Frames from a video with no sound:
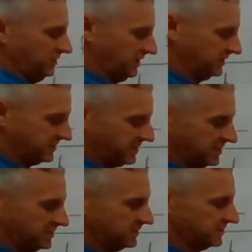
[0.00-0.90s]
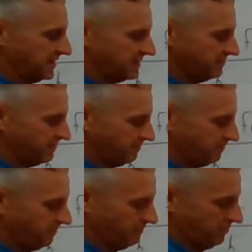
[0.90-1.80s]
it stays the same.
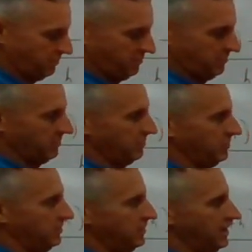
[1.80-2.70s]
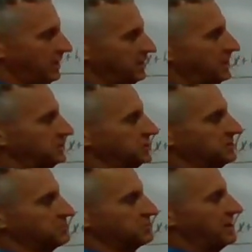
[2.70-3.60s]
And I just
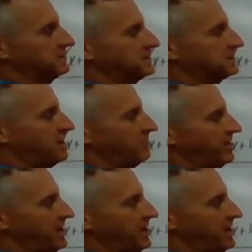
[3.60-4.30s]
subtract the top,